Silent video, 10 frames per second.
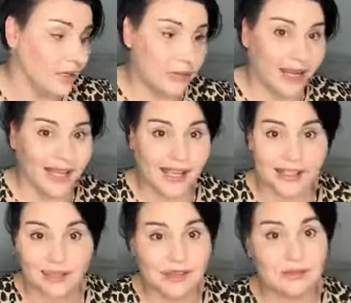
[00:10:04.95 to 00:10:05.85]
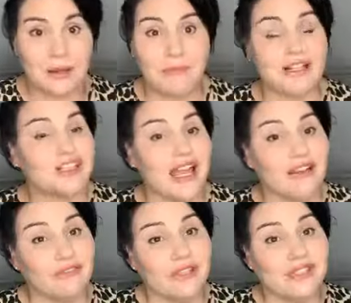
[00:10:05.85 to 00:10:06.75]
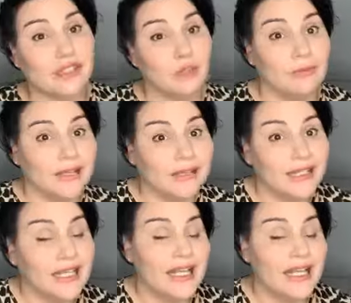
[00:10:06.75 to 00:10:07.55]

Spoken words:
My accountant looks at my budget every single month.